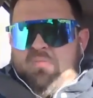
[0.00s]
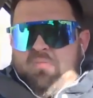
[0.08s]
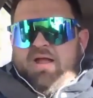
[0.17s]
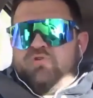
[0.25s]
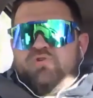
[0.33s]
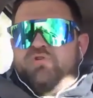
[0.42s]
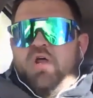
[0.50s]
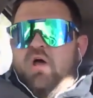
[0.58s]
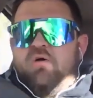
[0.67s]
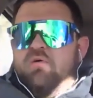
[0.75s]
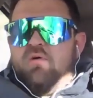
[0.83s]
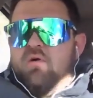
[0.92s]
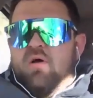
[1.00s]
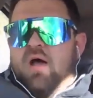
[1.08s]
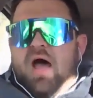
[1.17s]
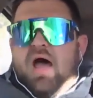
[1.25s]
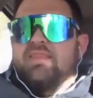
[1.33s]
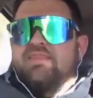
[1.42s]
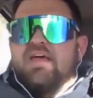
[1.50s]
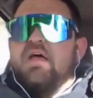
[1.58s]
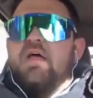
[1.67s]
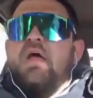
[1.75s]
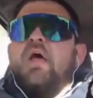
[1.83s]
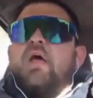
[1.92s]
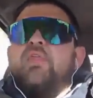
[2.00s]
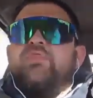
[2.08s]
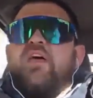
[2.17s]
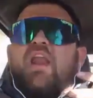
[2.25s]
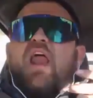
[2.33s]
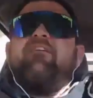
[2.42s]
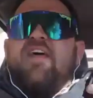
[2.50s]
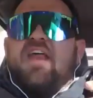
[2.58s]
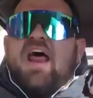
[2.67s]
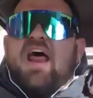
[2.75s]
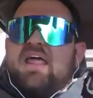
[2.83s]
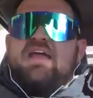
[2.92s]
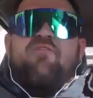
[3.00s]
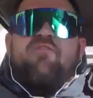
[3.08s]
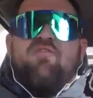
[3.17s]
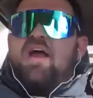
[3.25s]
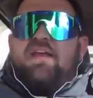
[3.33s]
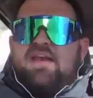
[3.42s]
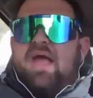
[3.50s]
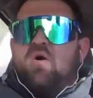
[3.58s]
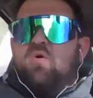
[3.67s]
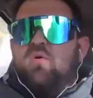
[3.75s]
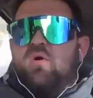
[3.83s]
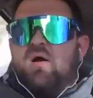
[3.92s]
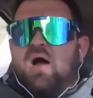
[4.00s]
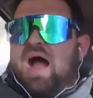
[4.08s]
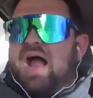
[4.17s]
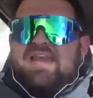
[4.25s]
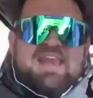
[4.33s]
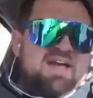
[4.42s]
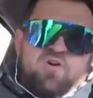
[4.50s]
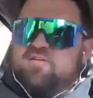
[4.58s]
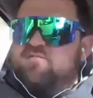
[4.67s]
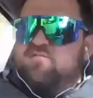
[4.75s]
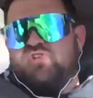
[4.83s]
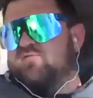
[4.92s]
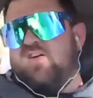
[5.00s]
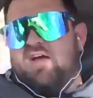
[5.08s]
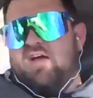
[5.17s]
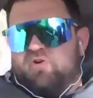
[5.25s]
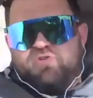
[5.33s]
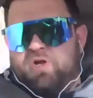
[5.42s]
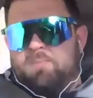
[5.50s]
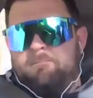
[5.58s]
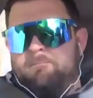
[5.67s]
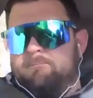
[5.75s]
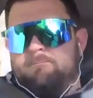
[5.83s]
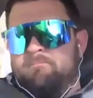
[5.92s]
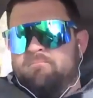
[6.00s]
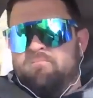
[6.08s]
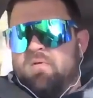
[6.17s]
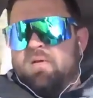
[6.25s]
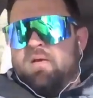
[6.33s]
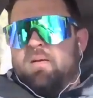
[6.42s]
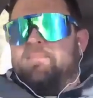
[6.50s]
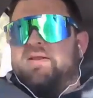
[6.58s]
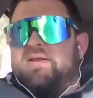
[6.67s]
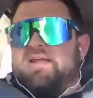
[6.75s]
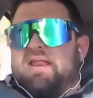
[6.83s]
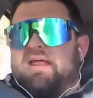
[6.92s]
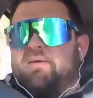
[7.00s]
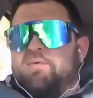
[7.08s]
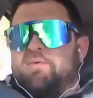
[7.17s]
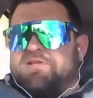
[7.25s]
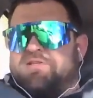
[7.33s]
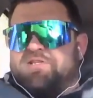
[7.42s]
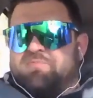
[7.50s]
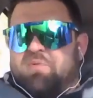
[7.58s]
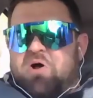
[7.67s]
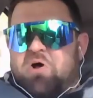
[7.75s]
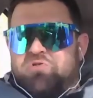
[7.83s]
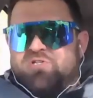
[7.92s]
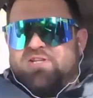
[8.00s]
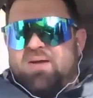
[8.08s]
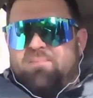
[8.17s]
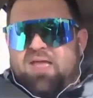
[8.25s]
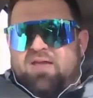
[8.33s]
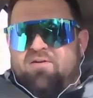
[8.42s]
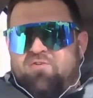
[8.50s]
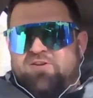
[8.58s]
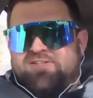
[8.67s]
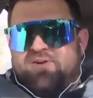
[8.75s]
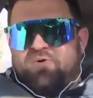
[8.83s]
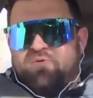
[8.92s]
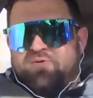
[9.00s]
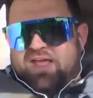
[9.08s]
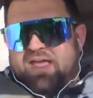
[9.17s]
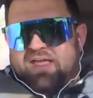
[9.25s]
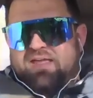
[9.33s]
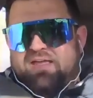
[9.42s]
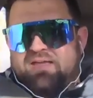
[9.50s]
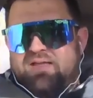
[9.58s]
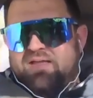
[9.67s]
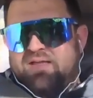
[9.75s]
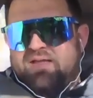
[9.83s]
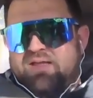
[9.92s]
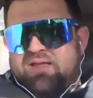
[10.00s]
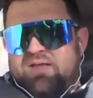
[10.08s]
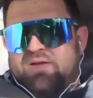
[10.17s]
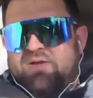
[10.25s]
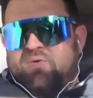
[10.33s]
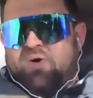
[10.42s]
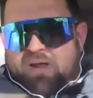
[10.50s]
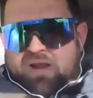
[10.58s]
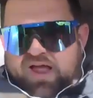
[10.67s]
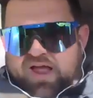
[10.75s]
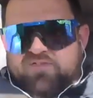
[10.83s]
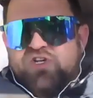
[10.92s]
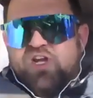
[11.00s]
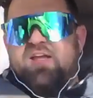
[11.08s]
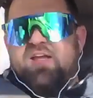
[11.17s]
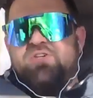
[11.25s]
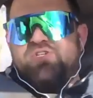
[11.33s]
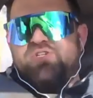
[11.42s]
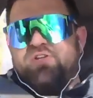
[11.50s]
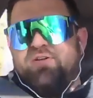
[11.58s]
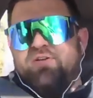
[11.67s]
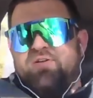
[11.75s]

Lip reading: My answer is no. The life that I live right now, I never envisioned 5 years ago. But yet it was a small step every single day where my life changed.